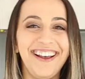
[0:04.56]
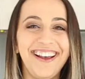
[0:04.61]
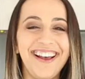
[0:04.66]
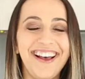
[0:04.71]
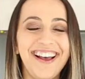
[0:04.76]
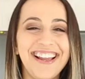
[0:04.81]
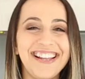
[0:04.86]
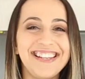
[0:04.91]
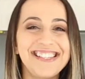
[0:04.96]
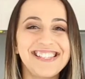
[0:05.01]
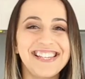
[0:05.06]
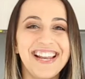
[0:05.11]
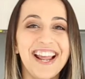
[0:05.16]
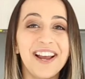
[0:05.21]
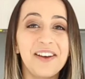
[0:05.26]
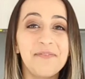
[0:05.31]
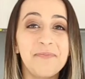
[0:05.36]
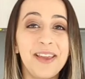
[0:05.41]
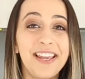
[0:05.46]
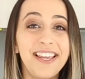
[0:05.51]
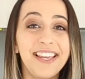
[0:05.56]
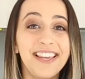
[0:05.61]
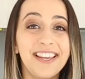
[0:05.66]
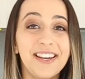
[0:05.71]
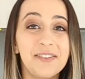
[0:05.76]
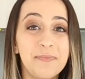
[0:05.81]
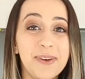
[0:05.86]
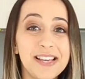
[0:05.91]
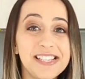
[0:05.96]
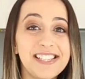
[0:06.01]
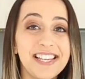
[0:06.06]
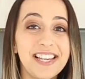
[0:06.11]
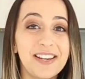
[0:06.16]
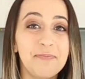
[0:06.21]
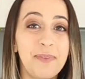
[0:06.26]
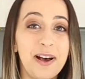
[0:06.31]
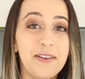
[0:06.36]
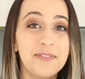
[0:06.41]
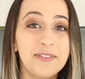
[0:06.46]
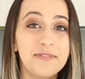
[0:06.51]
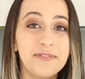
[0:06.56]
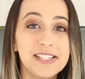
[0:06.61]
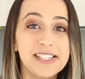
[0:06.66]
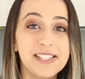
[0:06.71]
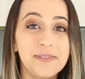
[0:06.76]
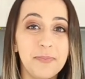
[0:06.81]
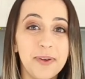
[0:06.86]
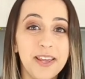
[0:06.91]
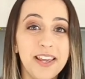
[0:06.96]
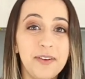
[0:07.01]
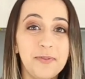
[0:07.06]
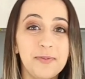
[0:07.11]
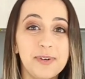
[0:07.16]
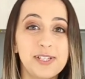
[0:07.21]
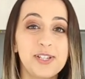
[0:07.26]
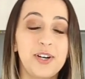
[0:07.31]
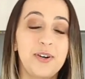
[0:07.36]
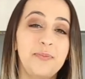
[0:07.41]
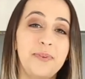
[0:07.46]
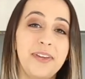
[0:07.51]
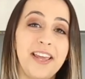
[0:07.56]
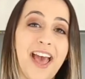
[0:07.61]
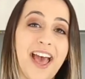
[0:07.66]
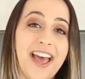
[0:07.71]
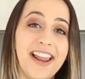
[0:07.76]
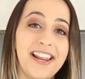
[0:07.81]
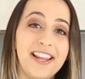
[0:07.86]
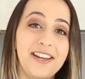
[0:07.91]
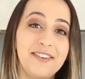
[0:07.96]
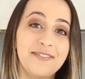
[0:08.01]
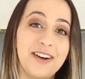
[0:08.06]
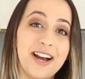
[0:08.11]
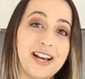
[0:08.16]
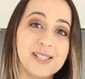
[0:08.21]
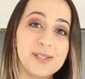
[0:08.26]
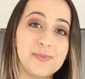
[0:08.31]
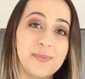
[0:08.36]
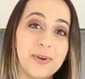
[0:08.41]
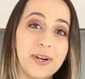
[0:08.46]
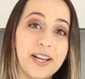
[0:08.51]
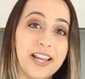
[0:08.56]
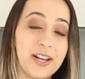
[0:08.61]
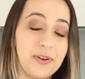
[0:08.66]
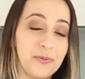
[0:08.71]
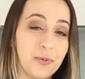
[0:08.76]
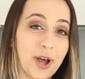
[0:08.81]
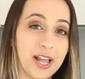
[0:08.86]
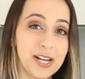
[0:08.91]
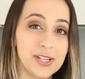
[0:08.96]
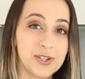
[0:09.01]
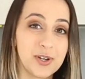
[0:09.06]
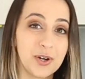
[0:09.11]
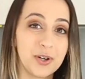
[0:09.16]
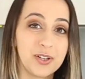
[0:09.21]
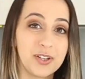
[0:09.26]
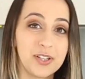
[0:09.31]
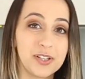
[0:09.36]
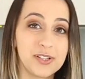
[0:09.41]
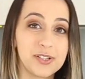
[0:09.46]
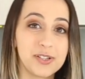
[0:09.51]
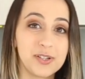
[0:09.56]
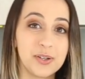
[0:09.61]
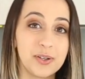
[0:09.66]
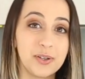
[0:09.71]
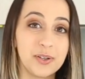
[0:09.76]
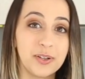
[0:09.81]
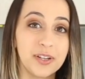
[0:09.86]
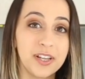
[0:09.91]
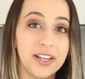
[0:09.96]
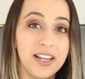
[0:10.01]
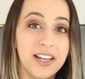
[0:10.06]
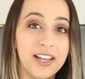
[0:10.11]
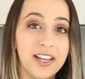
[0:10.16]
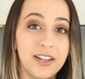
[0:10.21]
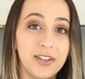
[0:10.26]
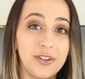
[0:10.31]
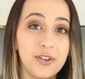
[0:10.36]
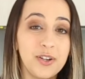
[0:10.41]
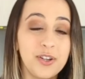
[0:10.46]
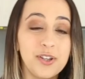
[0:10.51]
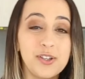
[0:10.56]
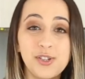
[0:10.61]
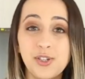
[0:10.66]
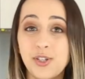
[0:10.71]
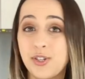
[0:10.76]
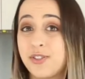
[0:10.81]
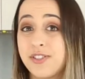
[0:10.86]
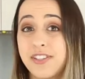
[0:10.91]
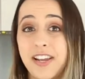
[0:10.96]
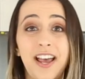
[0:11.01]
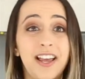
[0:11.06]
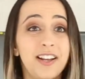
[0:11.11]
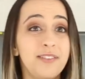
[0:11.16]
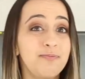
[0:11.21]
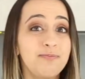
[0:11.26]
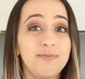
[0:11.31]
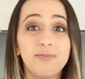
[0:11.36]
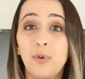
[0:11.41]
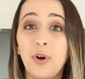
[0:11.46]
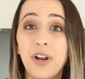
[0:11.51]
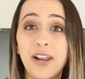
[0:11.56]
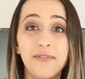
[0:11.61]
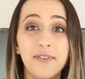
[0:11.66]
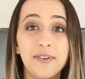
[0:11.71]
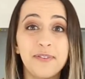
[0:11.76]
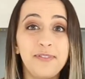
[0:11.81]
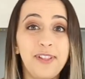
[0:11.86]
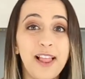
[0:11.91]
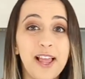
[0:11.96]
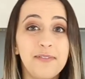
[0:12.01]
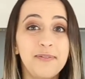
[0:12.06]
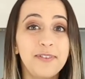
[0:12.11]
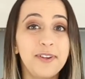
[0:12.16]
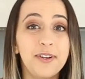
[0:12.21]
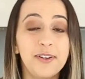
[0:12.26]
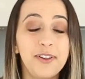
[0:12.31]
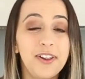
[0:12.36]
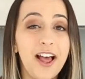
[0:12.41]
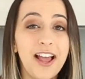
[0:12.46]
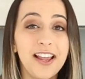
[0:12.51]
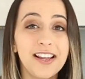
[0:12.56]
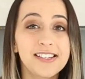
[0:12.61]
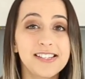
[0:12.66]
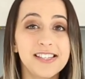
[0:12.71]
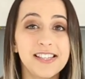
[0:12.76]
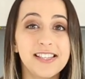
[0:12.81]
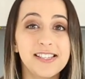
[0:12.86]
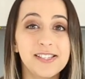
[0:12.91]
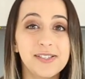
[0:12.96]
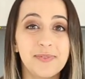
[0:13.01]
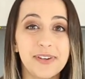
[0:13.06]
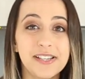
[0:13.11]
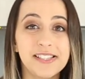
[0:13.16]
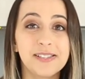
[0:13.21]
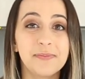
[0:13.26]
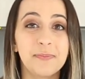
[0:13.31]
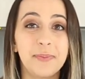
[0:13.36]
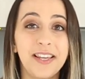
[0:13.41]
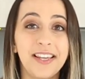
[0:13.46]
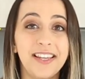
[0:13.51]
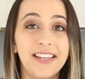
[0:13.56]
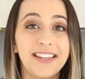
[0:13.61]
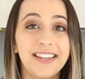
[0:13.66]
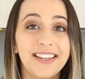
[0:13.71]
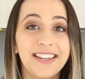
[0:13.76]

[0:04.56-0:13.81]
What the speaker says: Hi, today I'm making a basic muffin recipe which I'll be adding raspberry and white chocolate to. You can choose to add whatever flavour you like to this recipe.